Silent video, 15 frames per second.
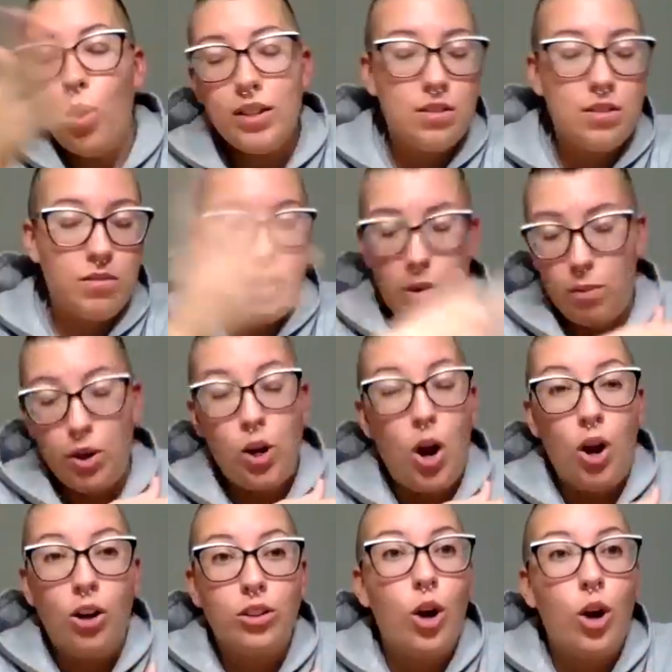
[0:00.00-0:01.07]
once they
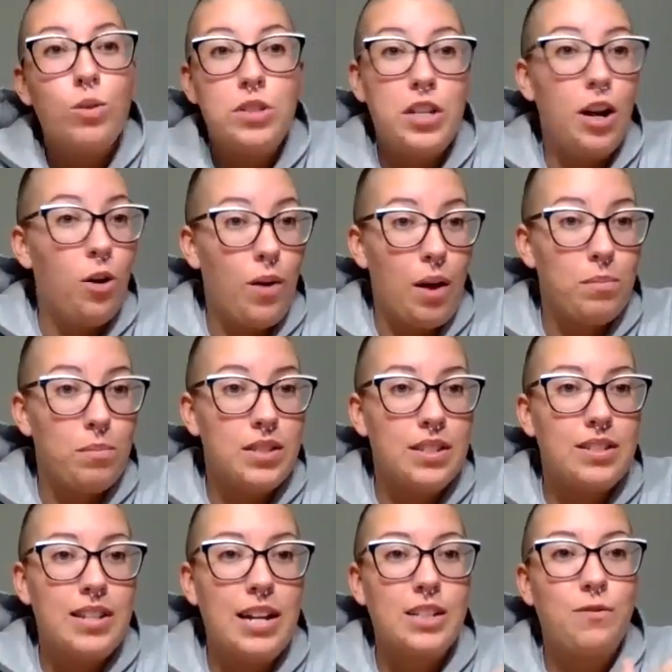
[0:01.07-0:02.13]
were called OTOMs.
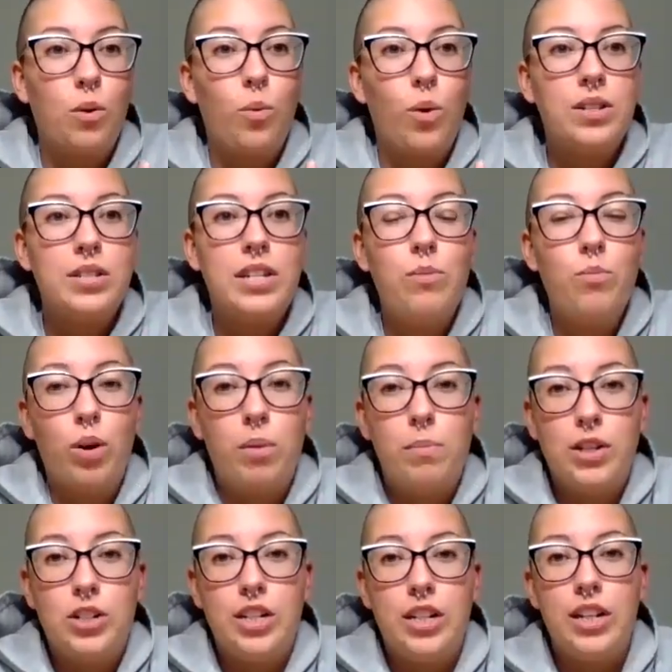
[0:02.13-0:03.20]
It stands for One Team, One
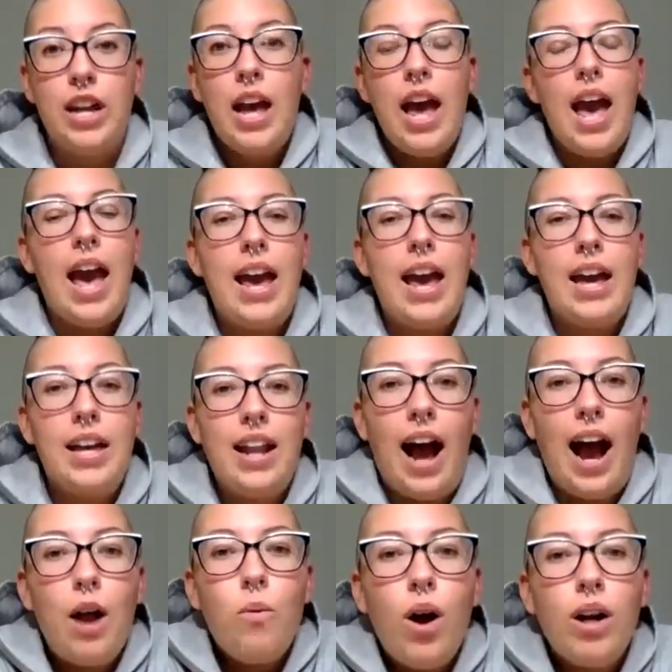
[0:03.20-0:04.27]
Mission. And
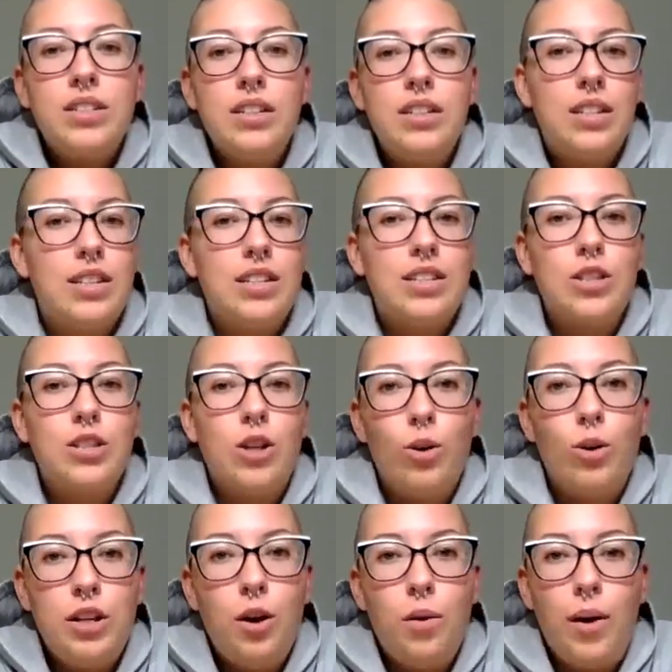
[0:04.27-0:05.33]
I walked into this
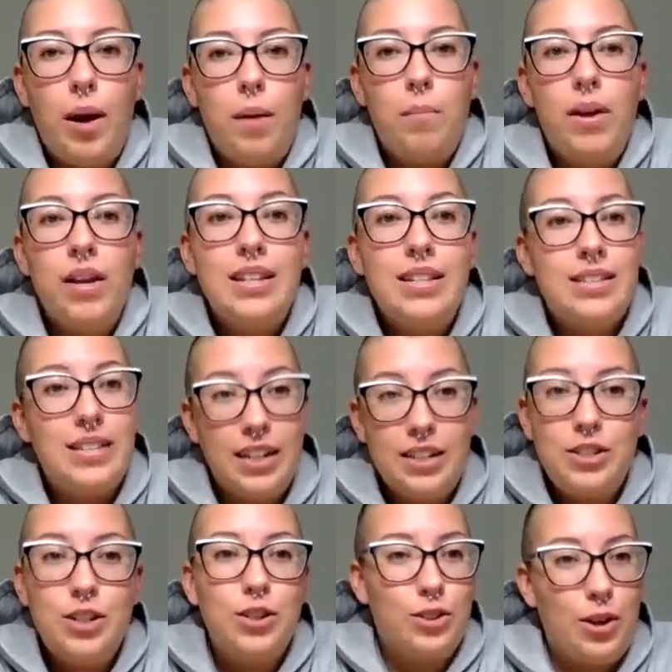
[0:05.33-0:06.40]
OTOM
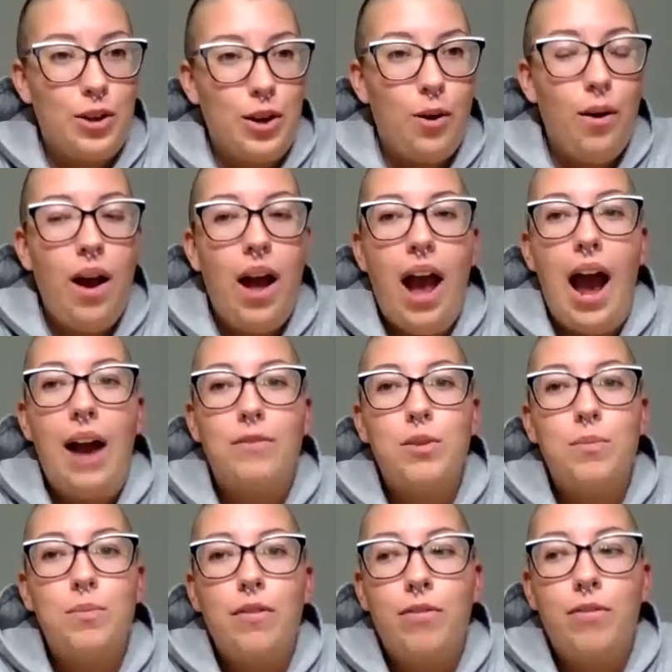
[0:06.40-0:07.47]
6 years ago after
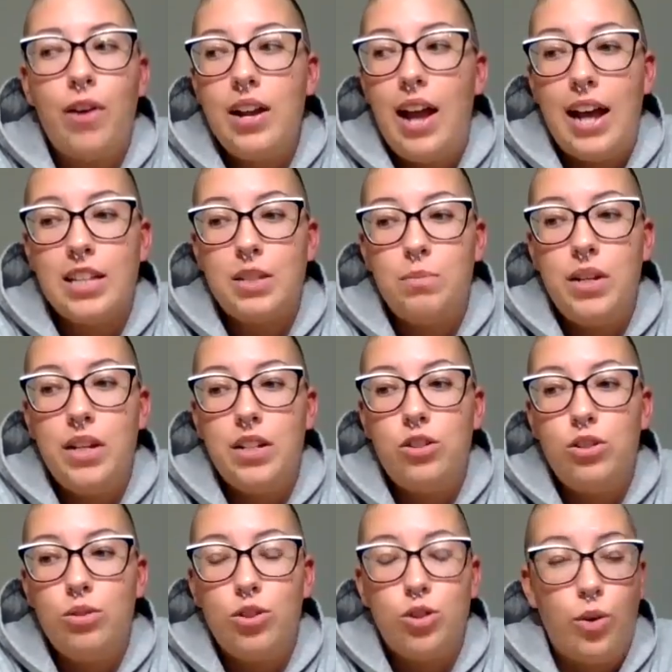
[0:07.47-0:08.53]
my friend asked me
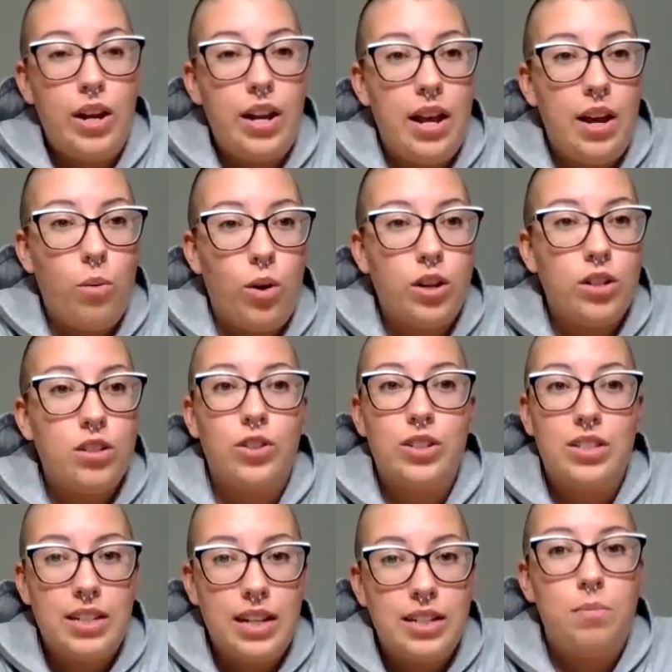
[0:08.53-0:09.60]
to join It Works
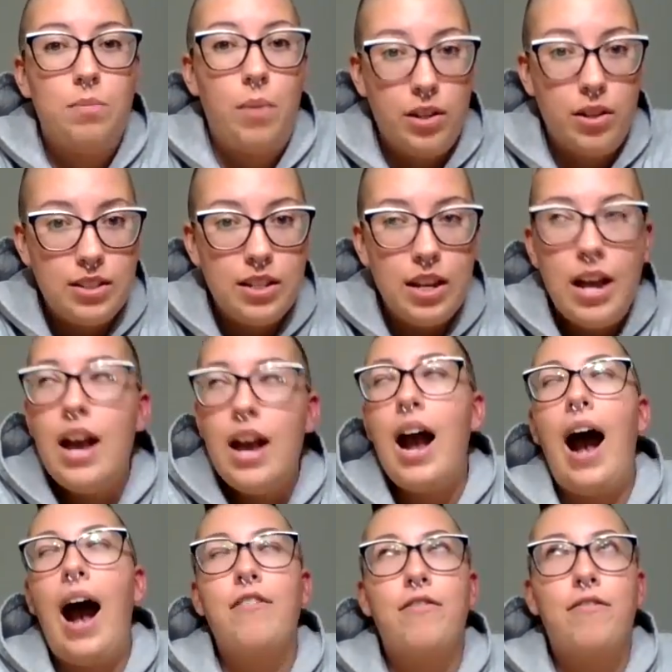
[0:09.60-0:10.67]
for 6 months.
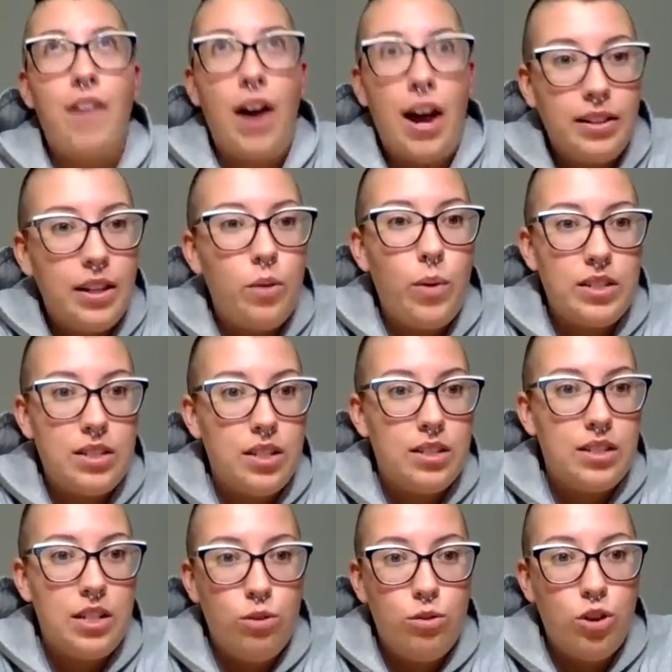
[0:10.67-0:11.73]
I finally went
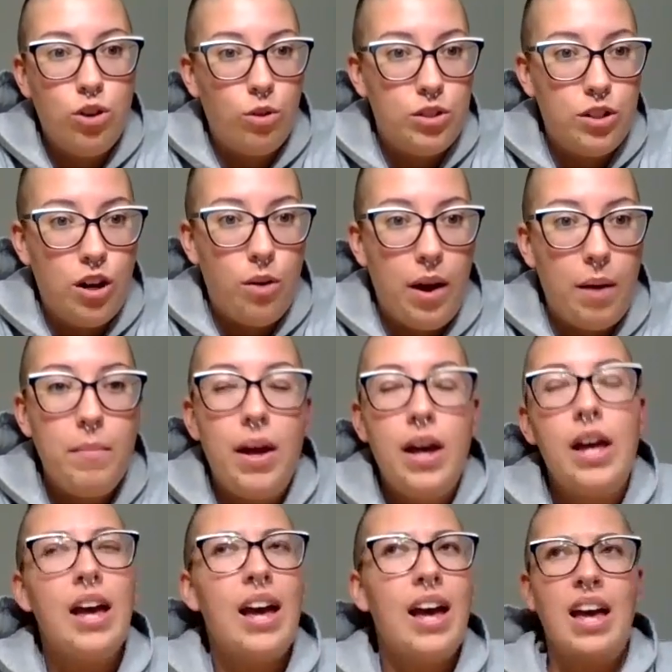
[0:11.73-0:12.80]
to this huge
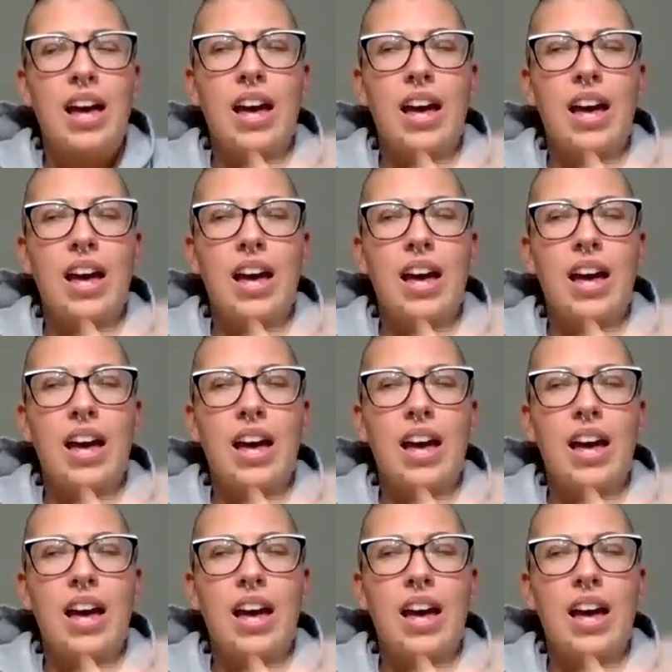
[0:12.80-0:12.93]
OTOM,